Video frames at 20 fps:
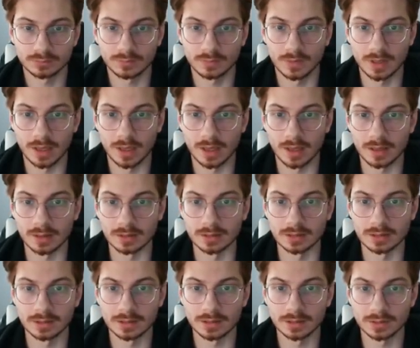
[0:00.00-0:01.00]
And
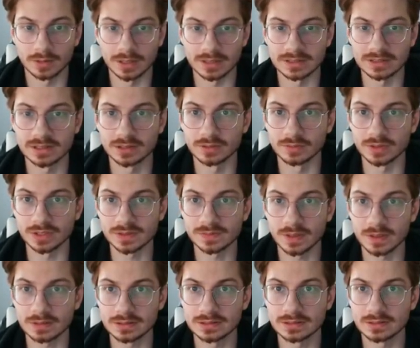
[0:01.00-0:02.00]
you can see the
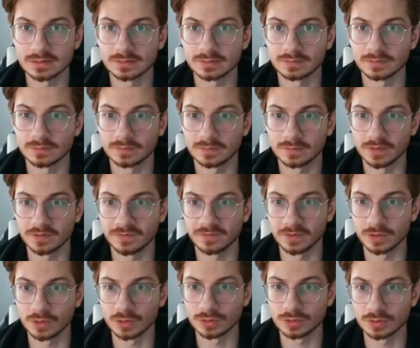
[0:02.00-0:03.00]
response. If
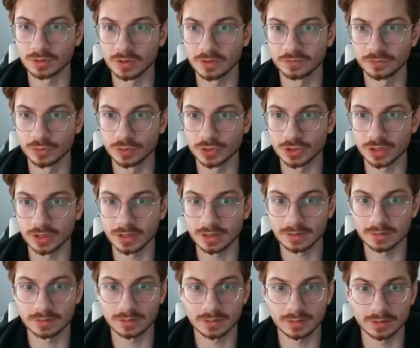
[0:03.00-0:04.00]
we go to
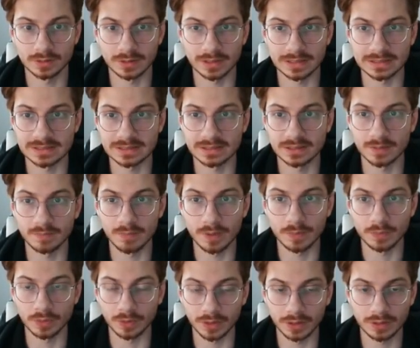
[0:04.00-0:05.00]
Neo4j, you can see the
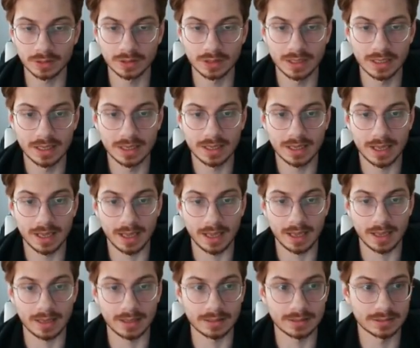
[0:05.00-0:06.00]
memory,
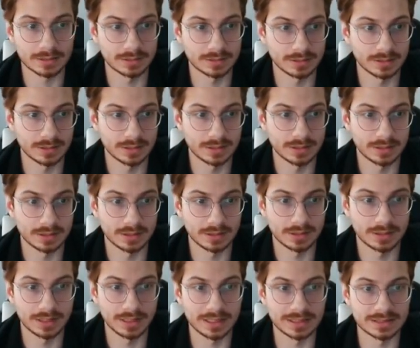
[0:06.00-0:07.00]
and
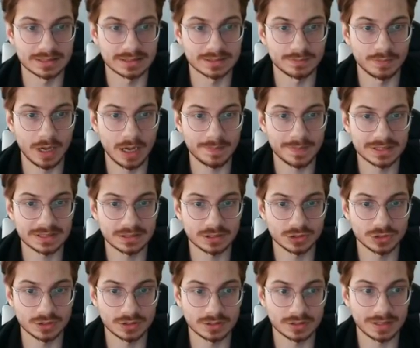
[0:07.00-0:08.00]
it's my
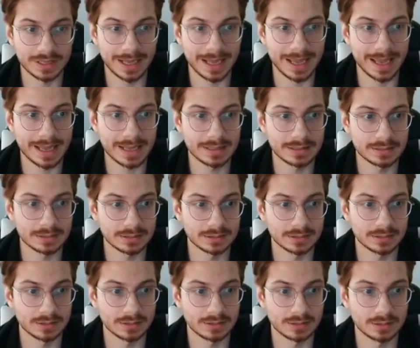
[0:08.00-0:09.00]
messages and
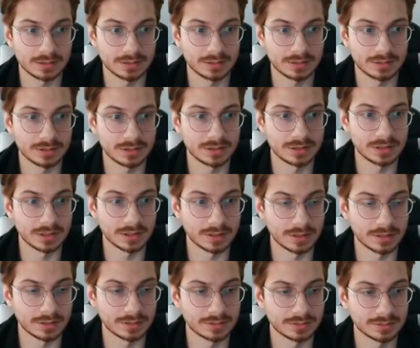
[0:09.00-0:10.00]

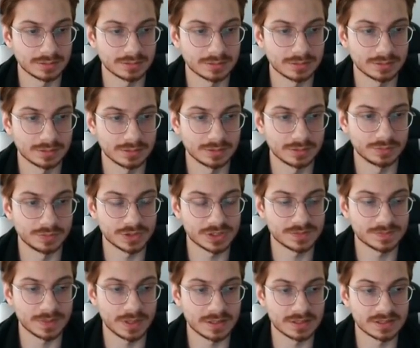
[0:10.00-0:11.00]
the
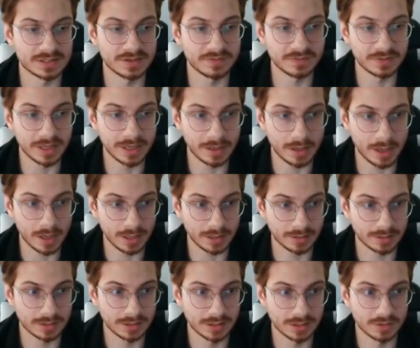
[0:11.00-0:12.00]
response of the AI,
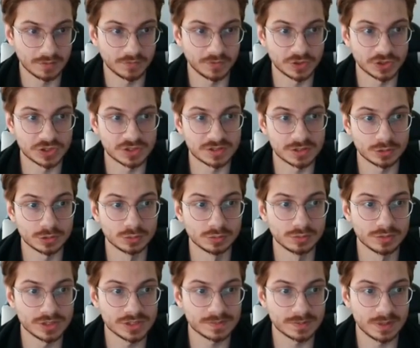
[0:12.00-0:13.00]
which is the tool
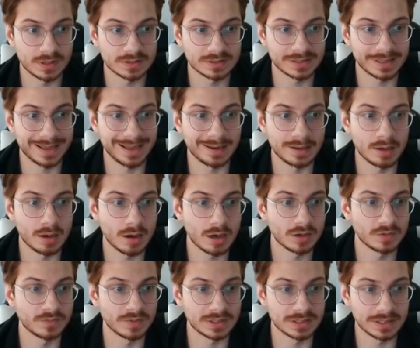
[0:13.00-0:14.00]
response
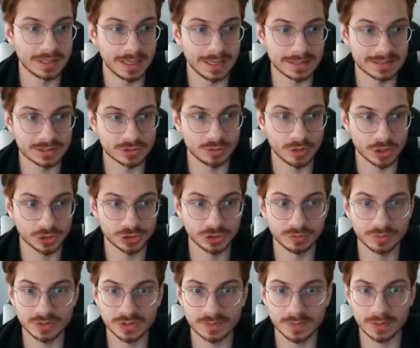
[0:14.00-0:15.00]
along with the structure
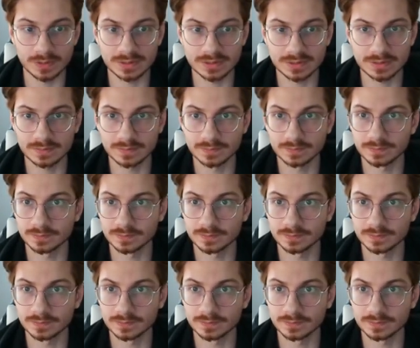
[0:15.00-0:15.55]
response.